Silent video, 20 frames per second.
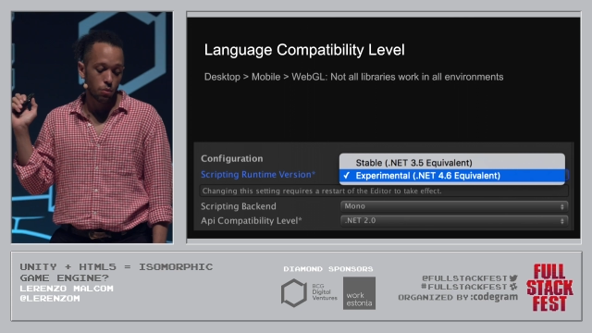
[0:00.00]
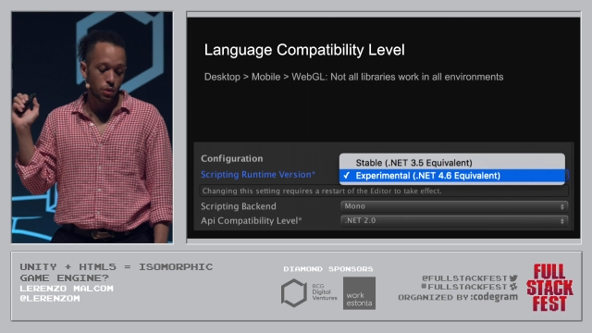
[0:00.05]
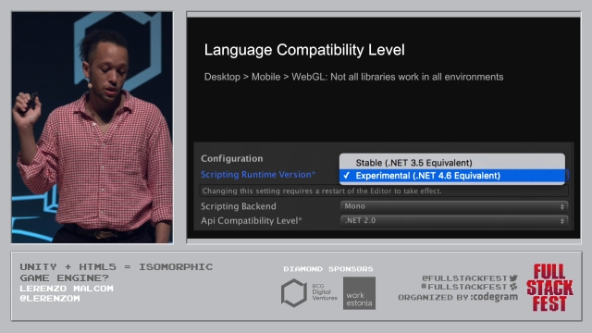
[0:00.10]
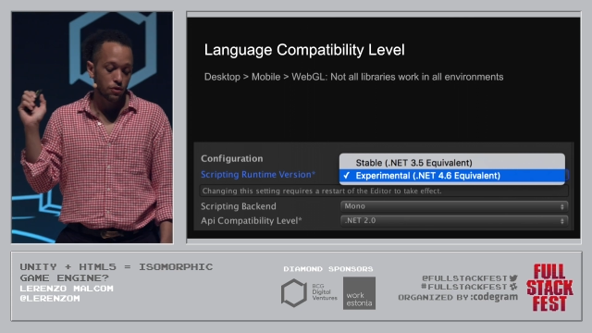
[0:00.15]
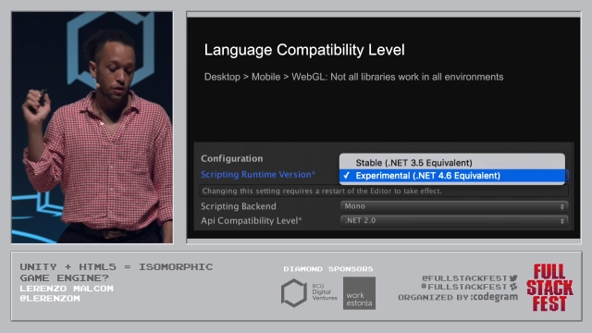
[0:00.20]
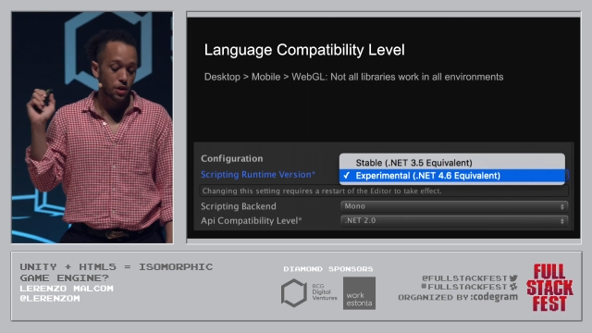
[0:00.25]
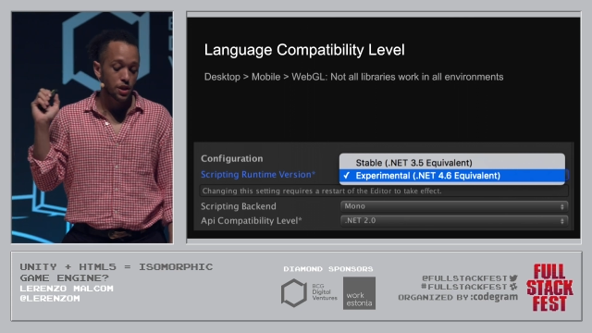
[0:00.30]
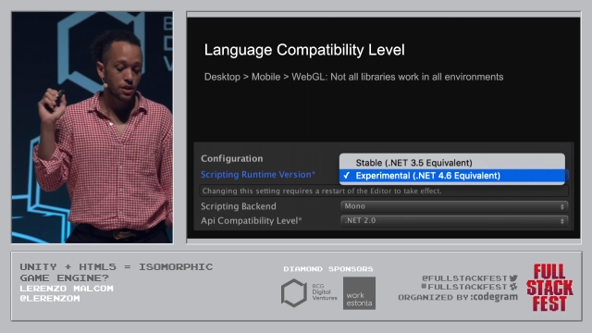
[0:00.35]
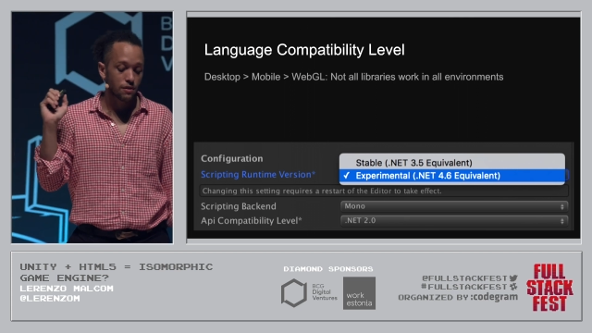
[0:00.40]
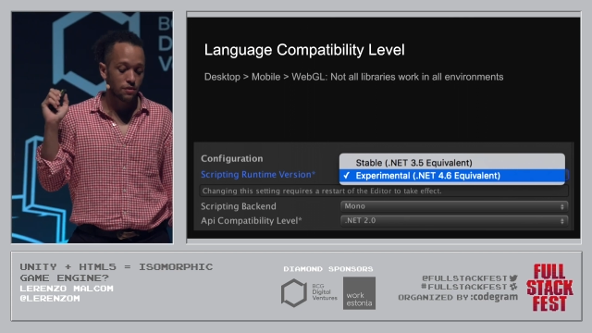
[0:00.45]
which
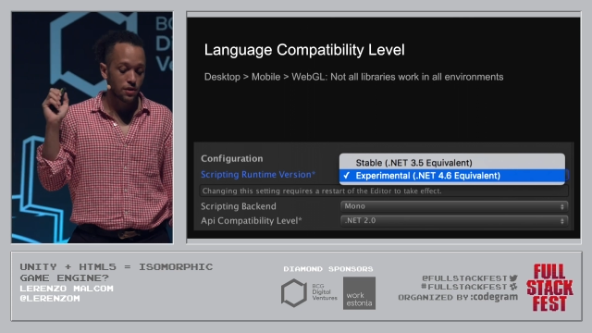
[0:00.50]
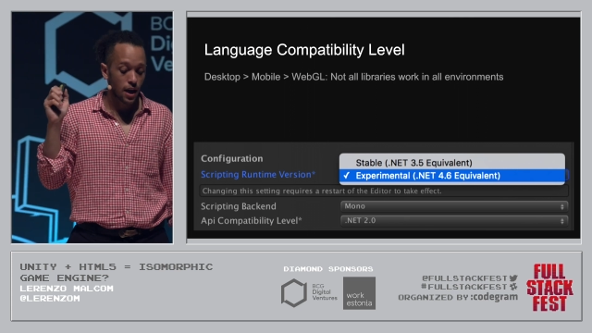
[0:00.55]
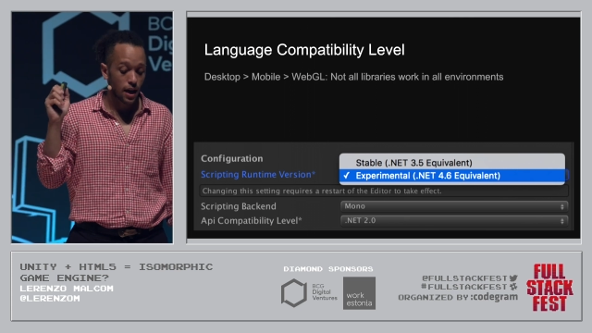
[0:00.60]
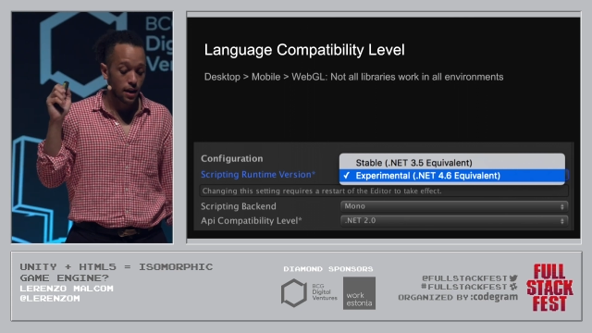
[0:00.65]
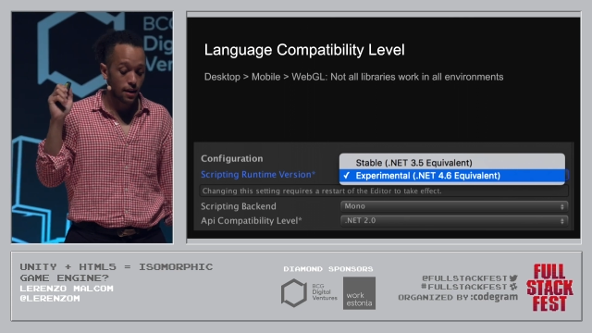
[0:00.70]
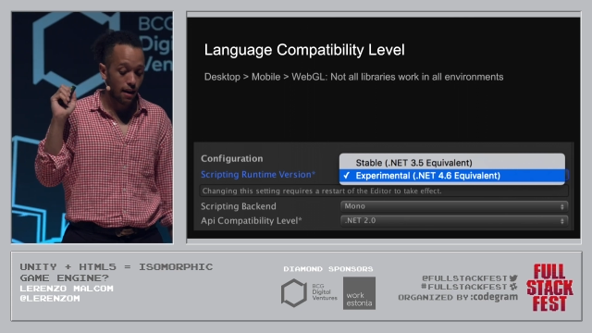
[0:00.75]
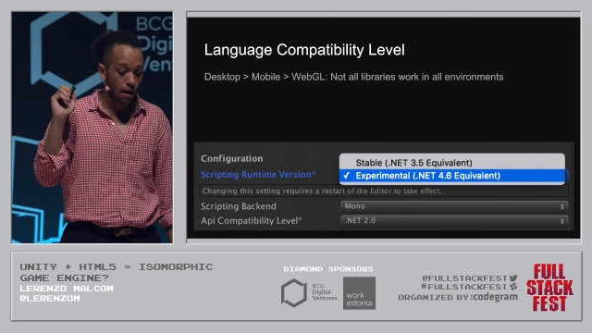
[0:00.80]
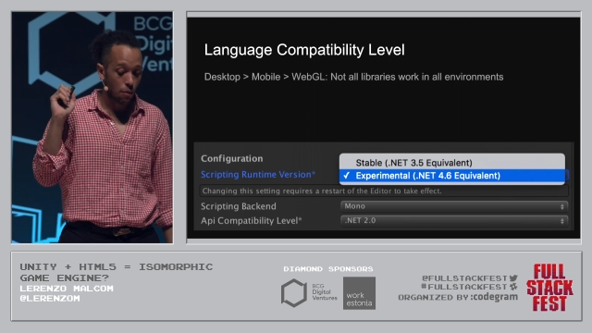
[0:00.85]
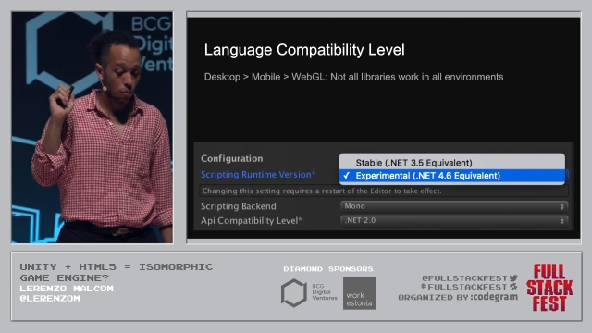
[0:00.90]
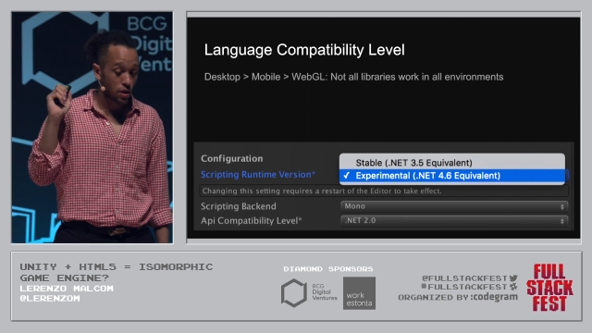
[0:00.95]
version of
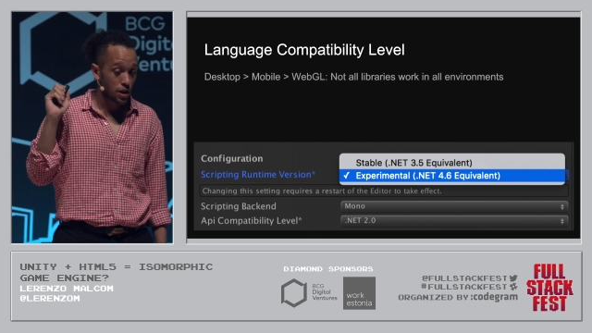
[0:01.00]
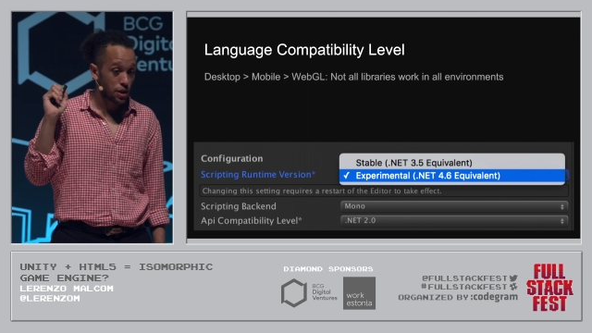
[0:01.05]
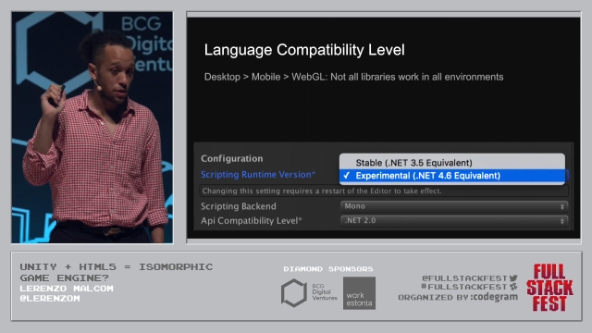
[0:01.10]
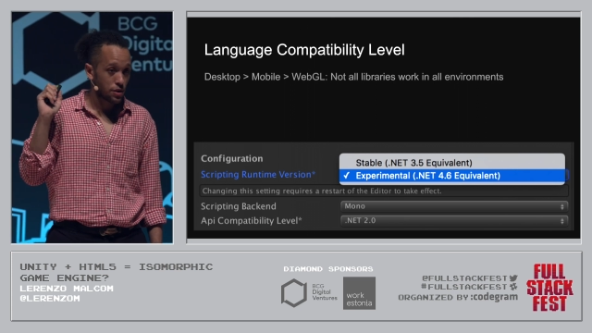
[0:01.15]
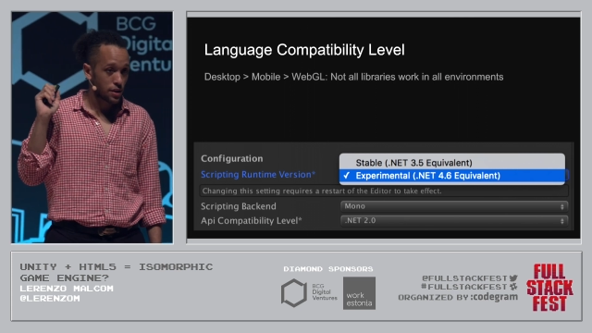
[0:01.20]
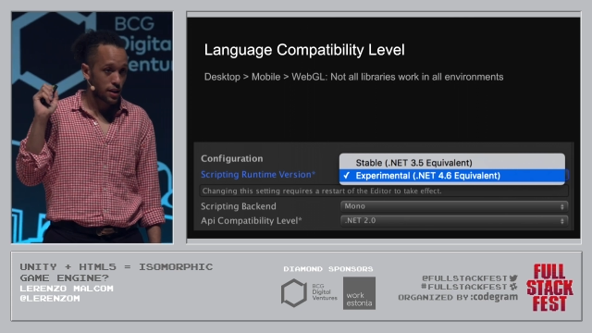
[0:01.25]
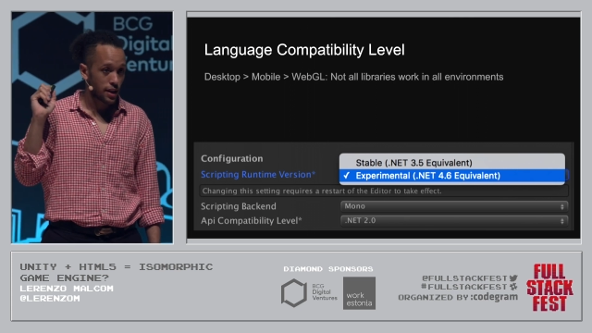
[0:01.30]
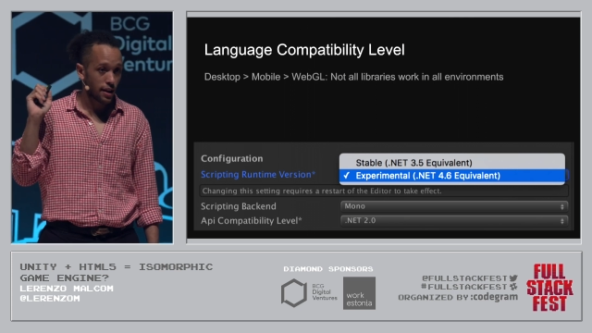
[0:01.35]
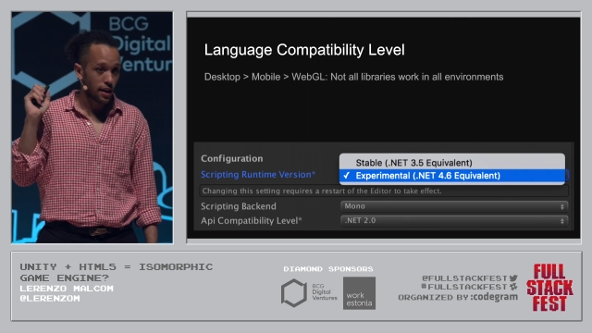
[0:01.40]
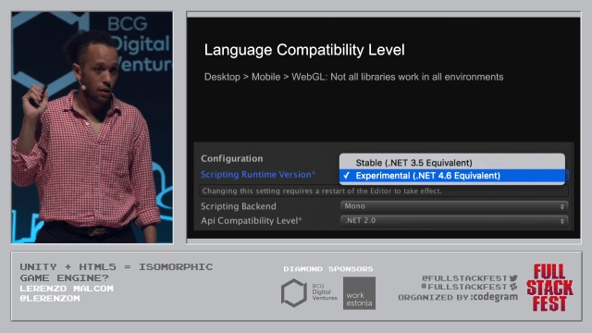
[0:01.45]
.NET we're
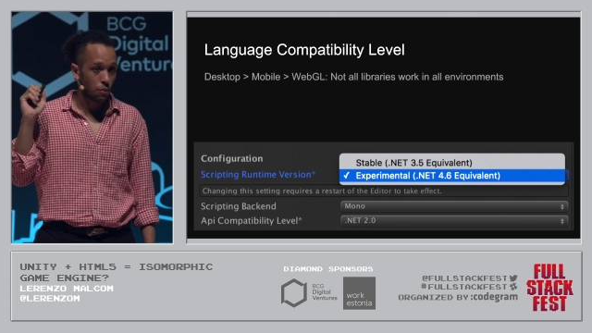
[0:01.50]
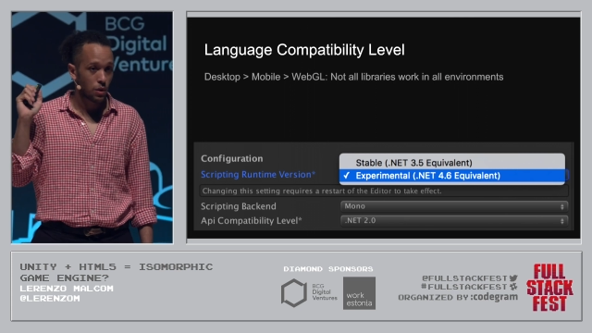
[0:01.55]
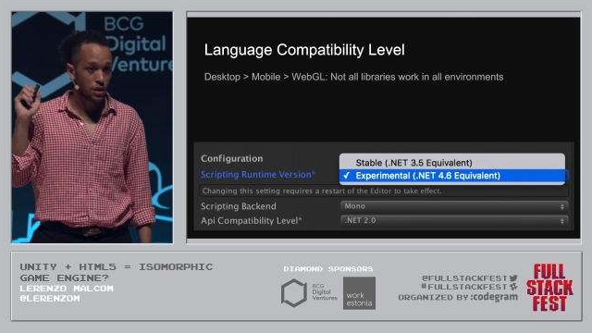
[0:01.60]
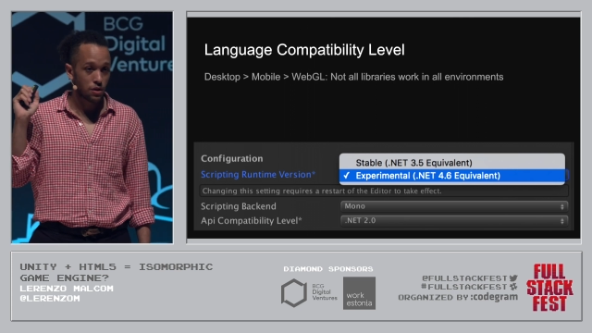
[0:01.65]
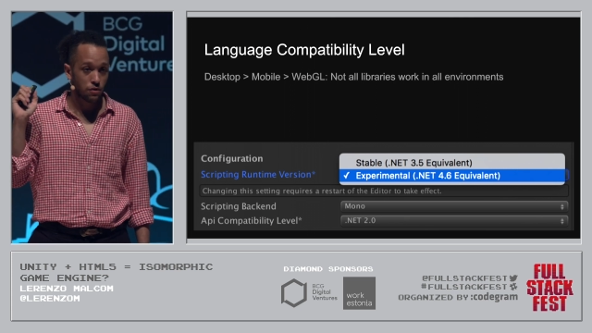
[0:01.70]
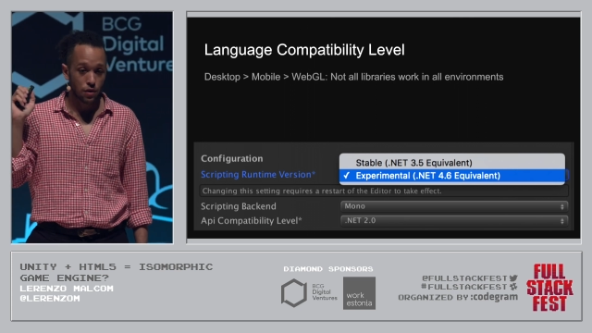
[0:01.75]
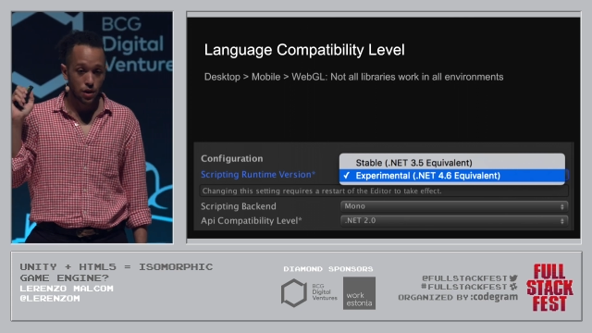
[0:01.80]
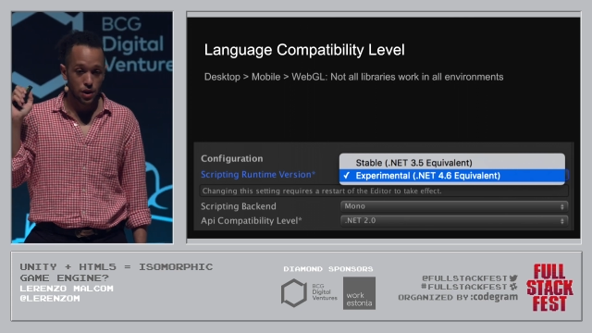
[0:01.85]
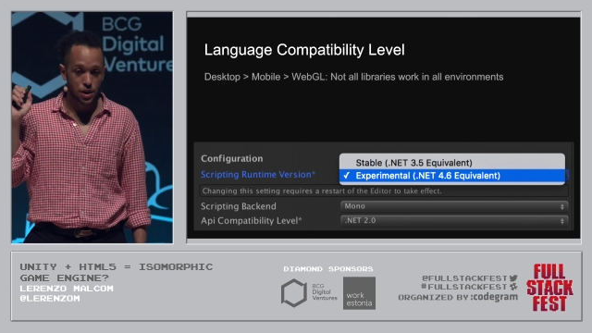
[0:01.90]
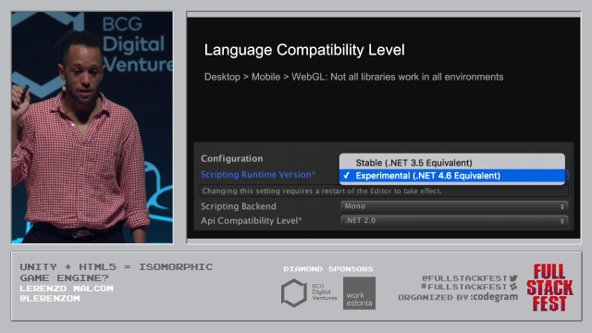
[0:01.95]
using and
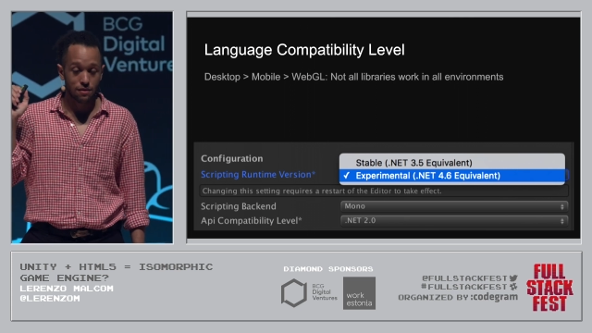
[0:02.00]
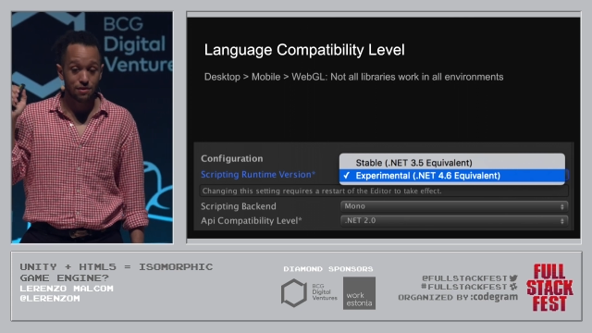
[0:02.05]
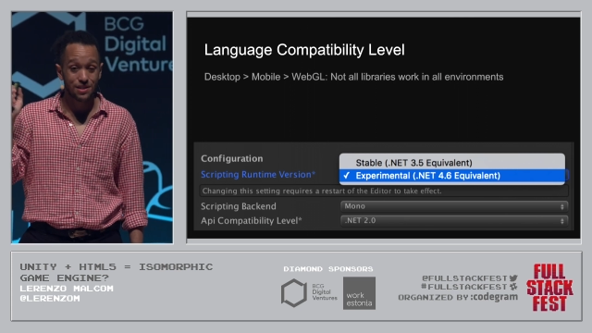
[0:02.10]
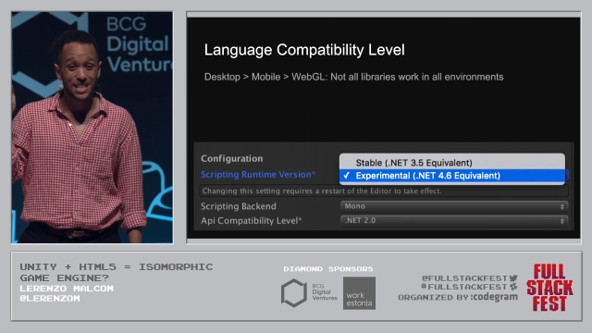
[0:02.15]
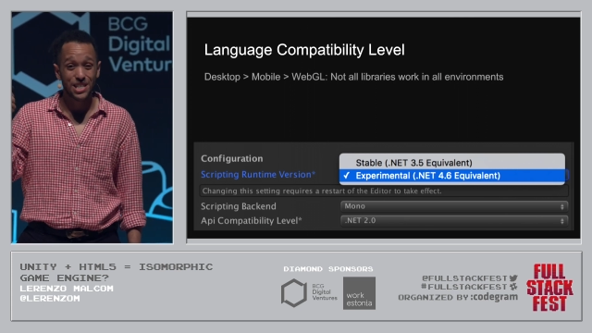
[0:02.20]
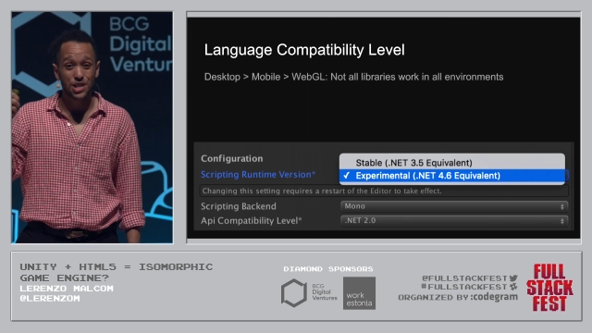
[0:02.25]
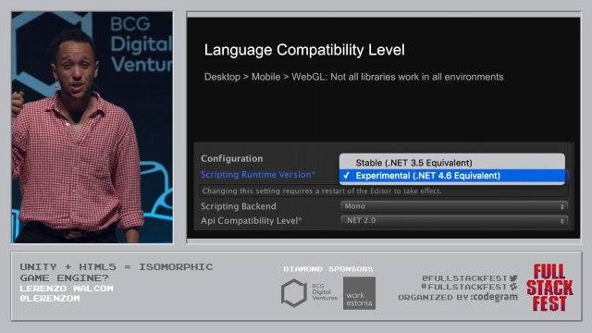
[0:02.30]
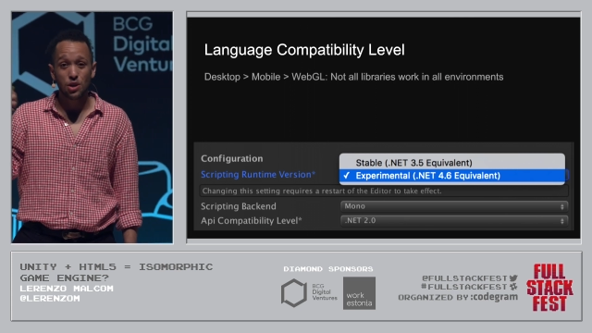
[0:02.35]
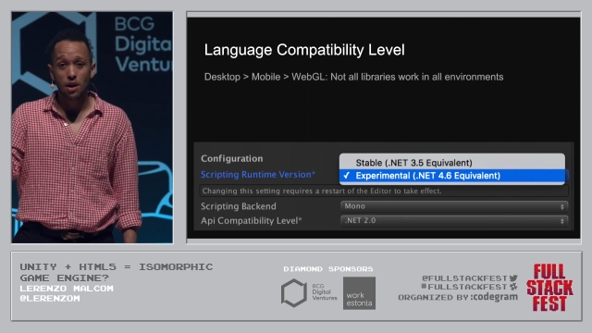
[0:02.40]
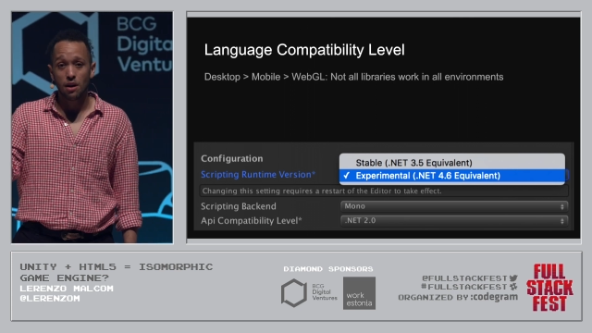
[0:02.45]
which version of C#,